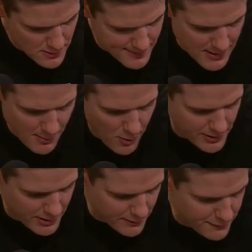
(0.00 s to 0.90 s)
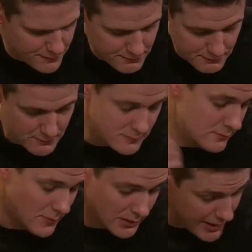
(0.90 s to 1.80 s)
I want to give
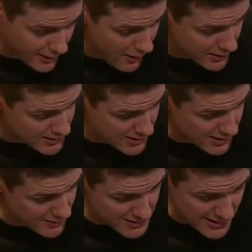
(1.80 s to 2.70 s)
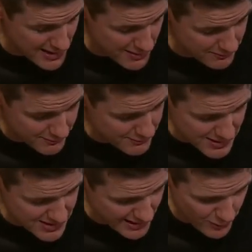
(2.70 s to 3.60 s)
a lot of credit to the team
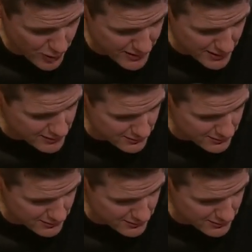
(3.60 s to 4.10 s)
sticking with it.